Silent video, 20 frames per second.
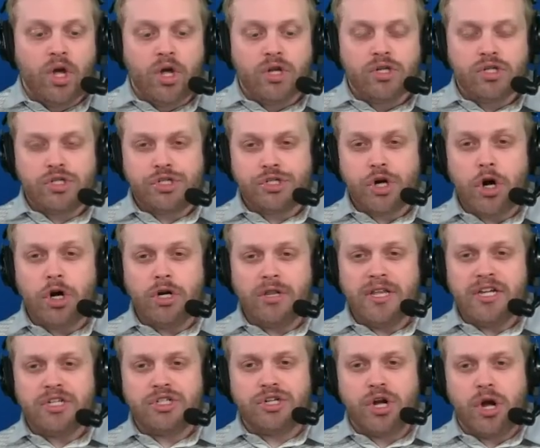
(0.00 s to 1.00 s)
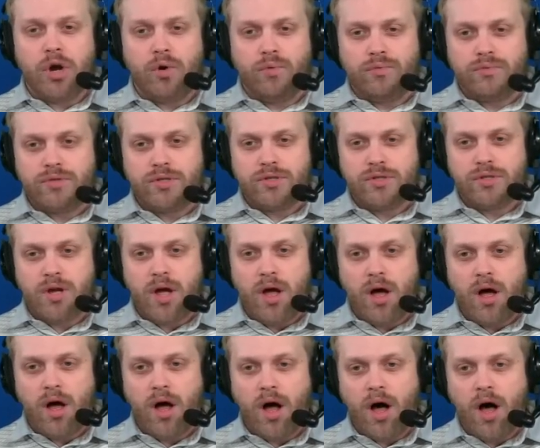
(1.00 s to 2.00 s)
Charlie Jones,
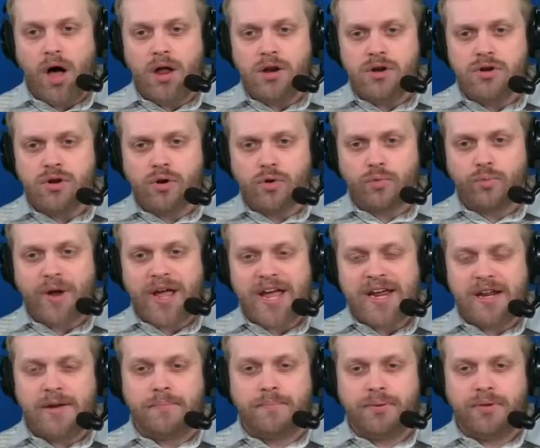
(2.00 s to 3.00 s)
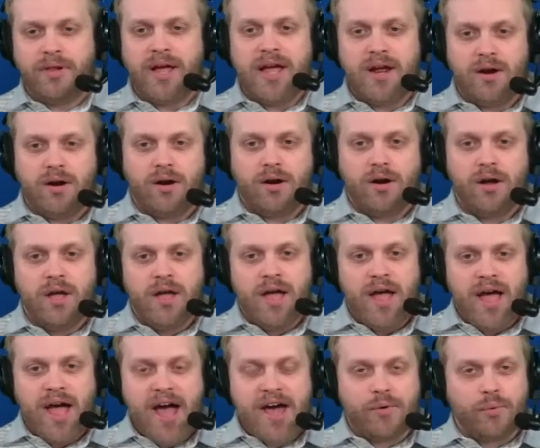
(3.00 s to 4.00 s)
underrated player,
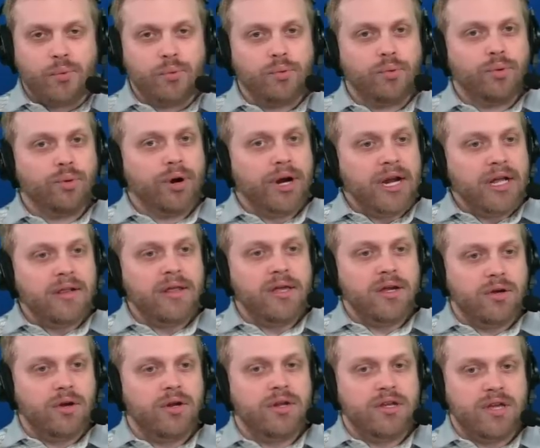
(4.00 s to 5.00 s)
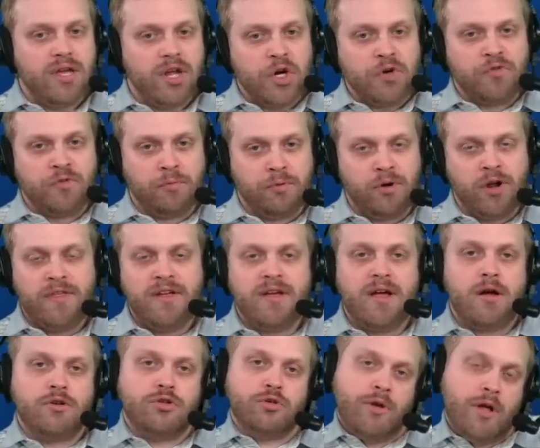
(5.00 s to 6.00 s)
had a really good year for Purdue. I think
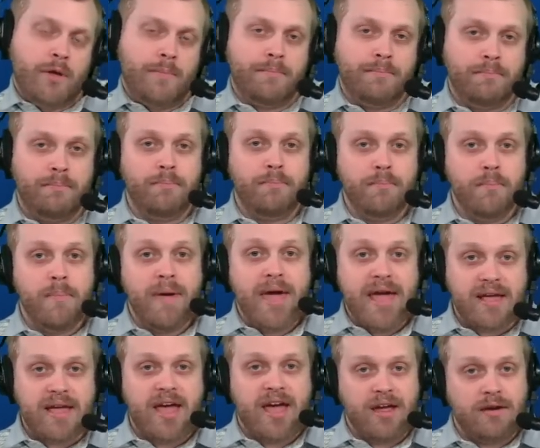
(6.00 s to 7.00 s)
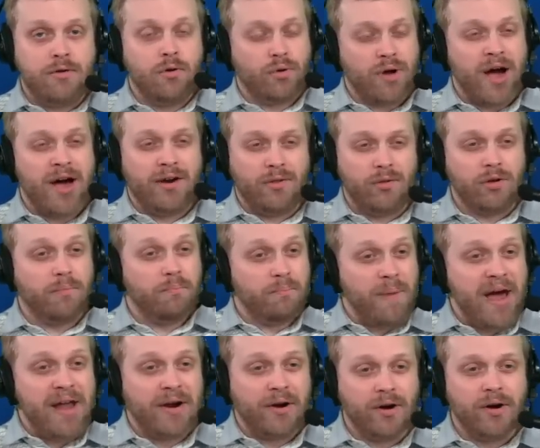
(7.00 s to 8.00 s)
also helped make Aiden O'Connell look
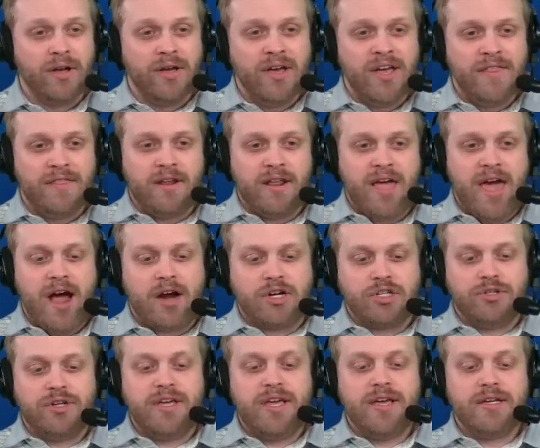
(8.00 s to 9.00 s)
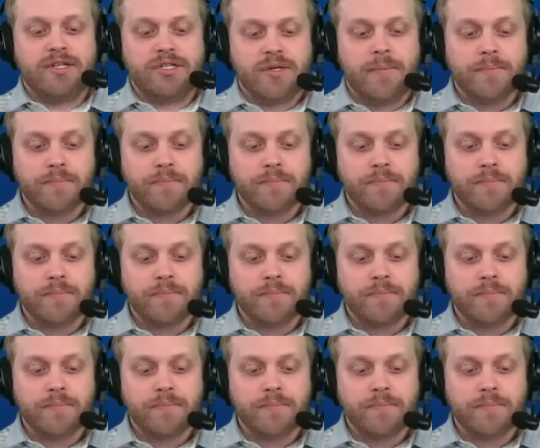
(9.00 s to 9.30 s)
better than he actually is.